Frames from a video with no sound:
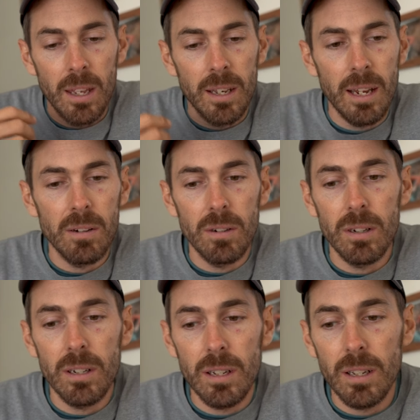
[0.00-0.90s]
Now,
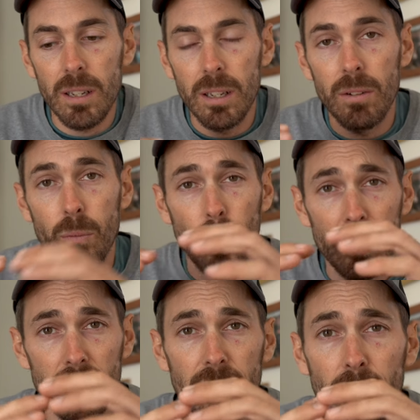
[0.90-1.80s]

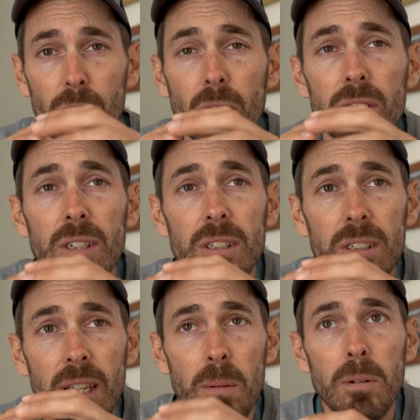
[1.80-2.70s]
whilst the focus is
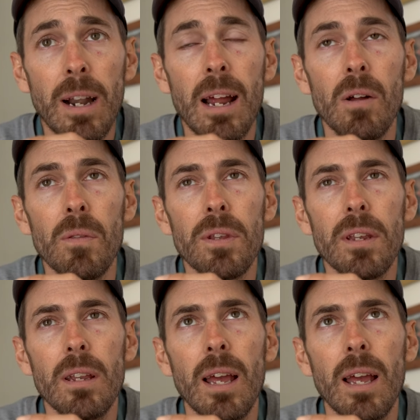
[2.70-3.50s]
steep ground,